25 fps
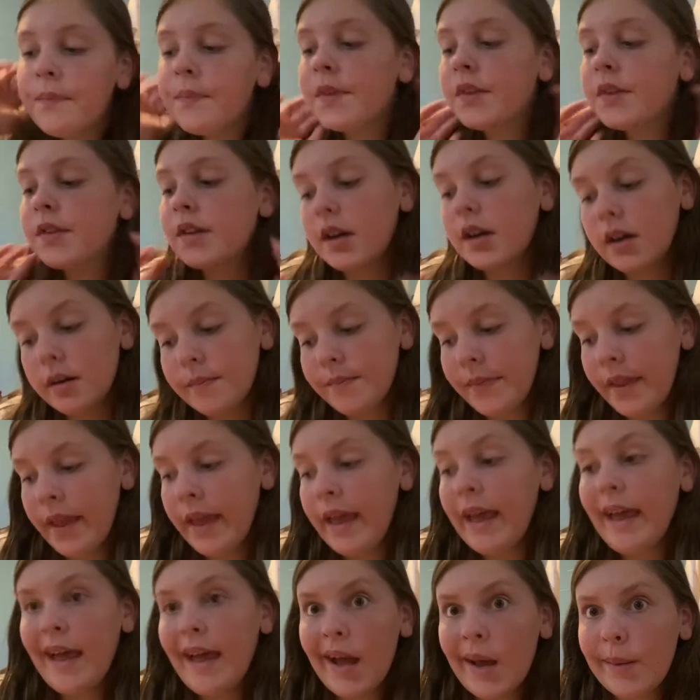So
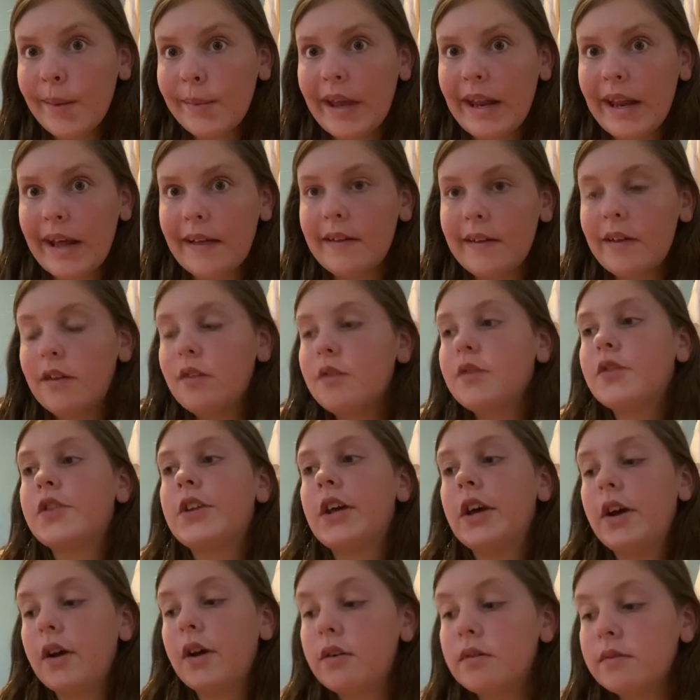I'm getting there.
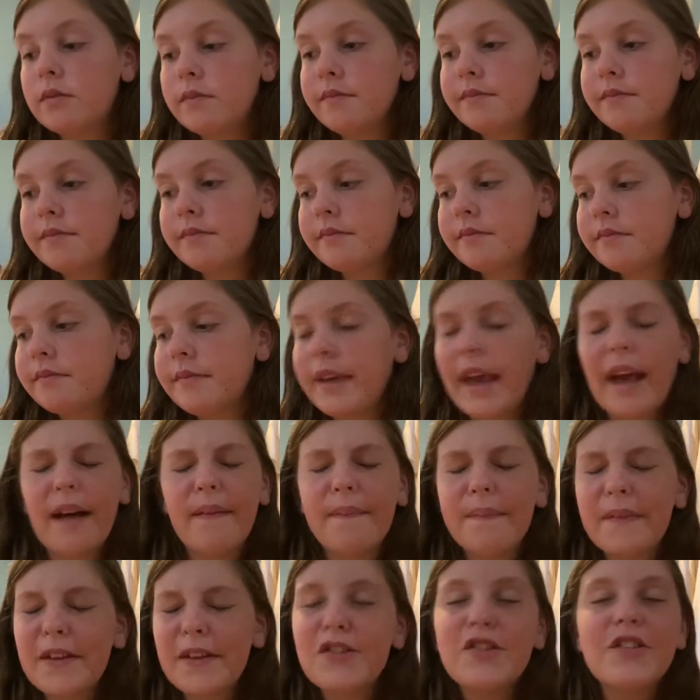So yeah,
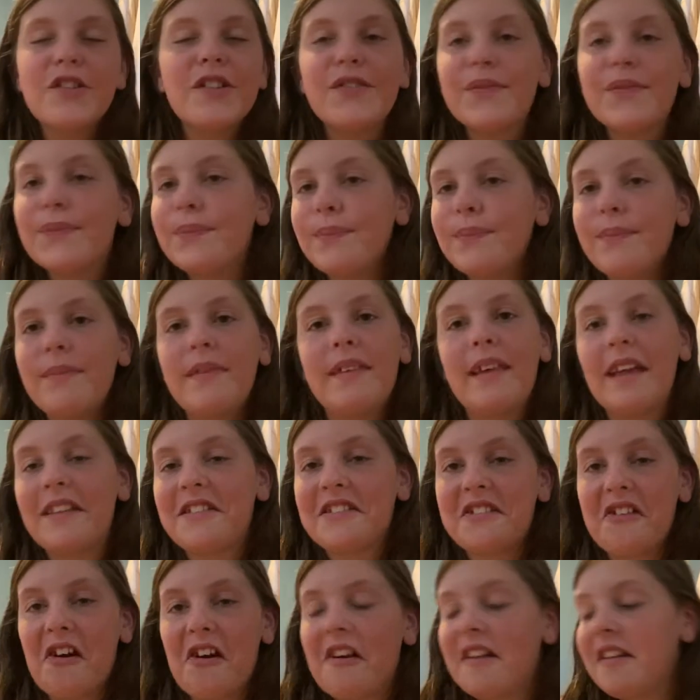let's just get
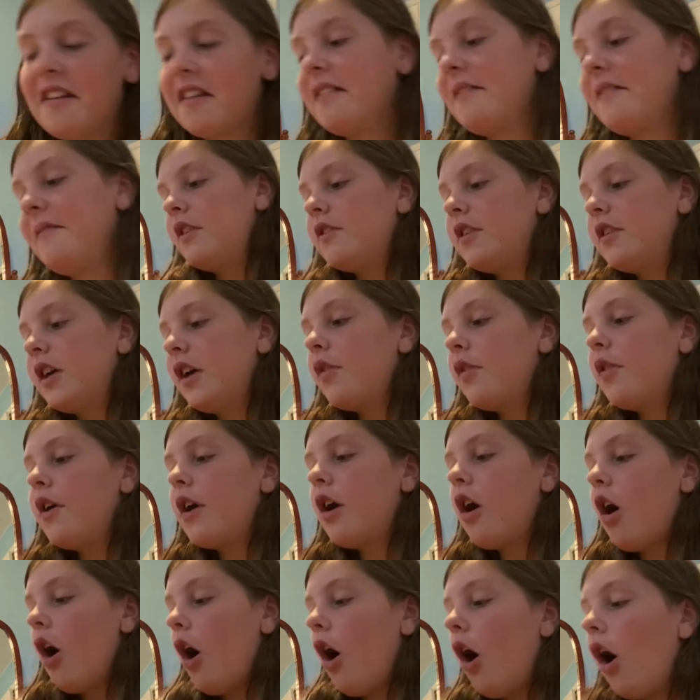started. So
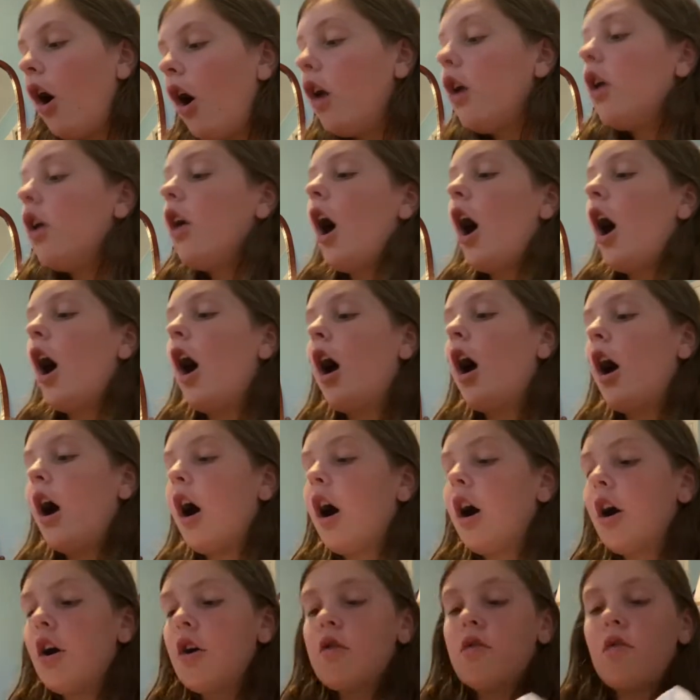they're all
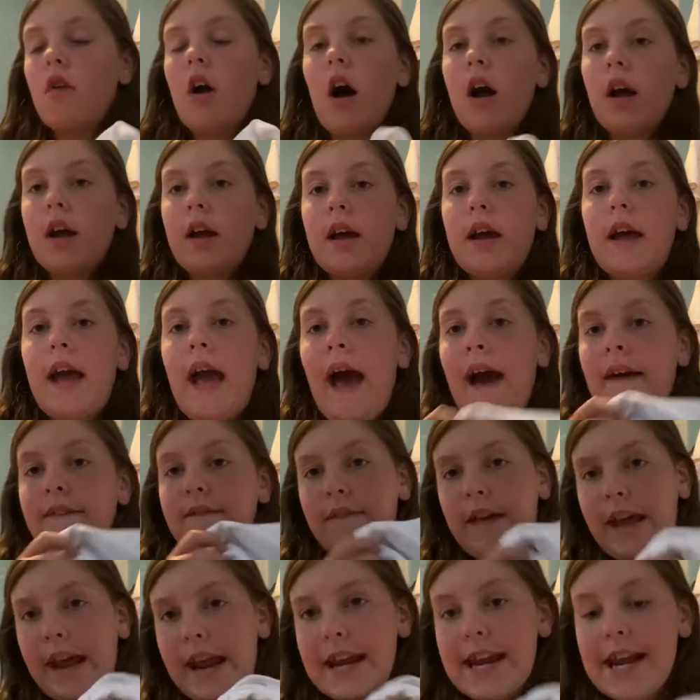Hard Rock
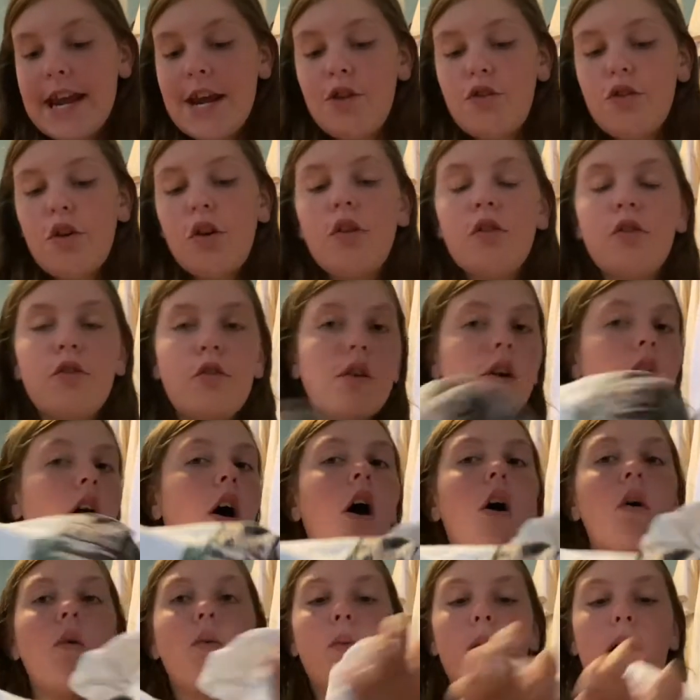Cafe t-shirts. They're
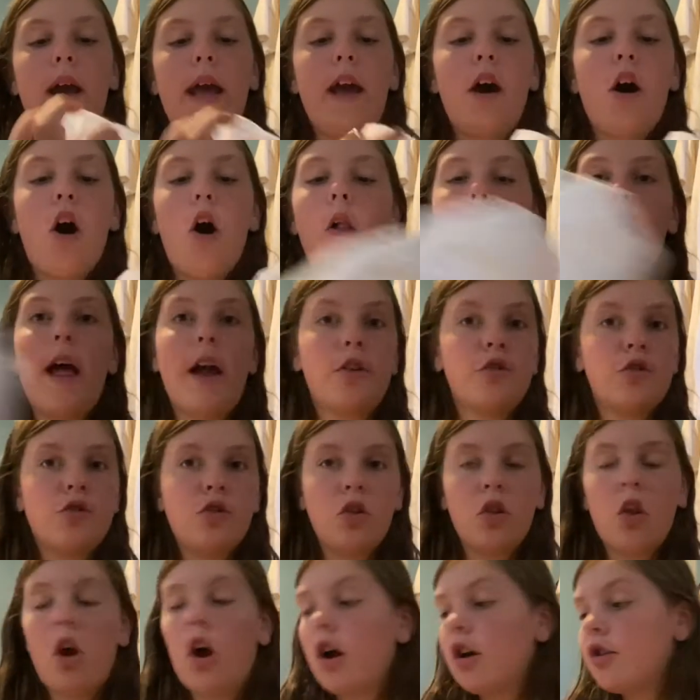all white, all
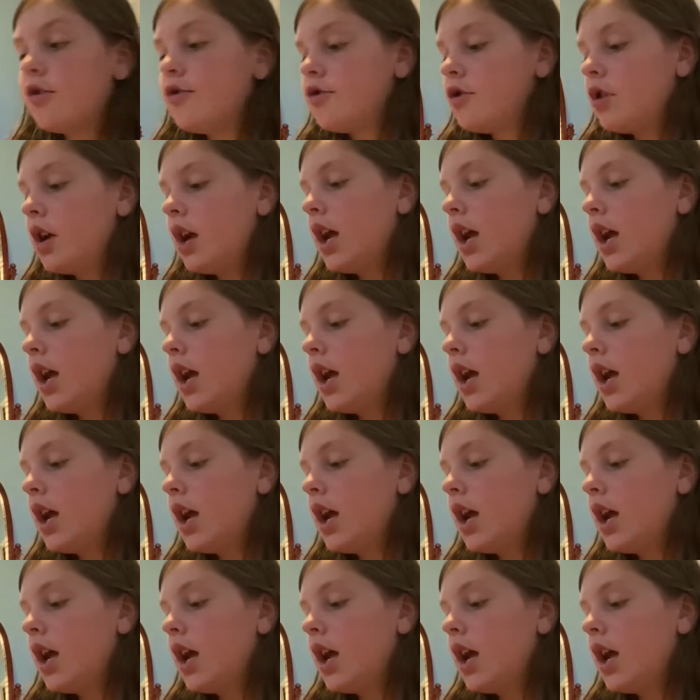extra large.